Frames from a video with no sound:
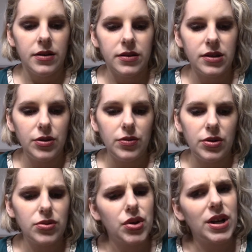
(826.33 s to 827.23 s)
So
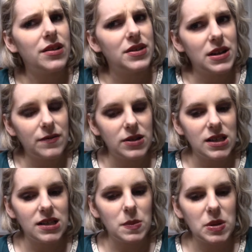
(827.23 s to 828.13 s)
those are kind of the
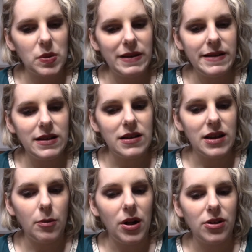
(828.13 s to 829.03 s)
differences between
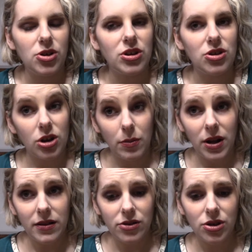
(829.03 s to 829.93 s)
nail polish and gel
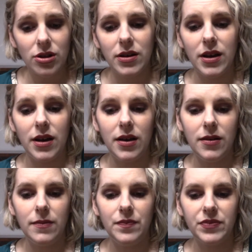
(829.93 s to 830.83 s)
polish.
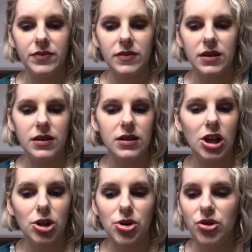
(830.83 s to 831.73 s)

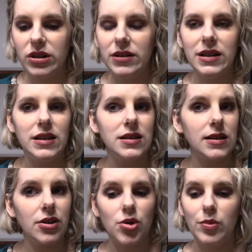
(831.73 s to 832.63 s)
Color Street is
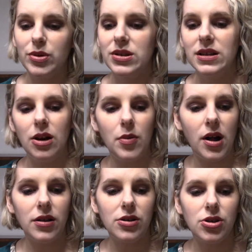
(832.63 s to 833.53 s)
100% nail
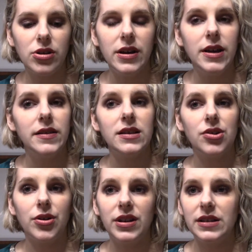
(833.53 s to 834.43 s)
polish that's
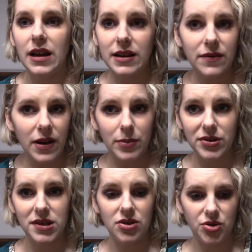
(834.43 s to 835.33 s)
already
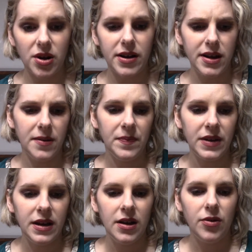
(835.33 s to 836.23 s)
95% dry.
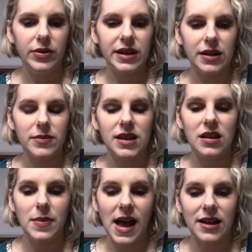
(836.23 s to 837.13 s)
When it comes out of
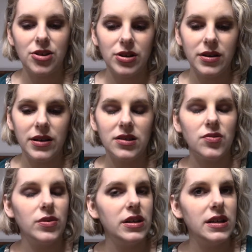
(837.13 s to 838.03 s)
the packaging, it's
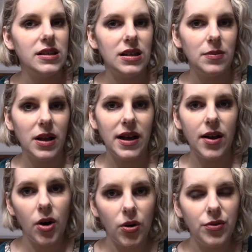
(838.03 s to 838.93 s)
really easy to apply at
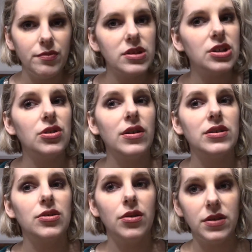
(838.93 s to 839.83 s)
home, so you don't have
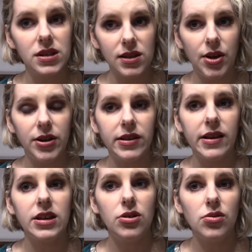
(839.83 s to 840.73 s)
to go to the salon
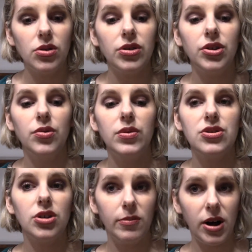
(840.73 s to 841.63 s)
like you usually do with gel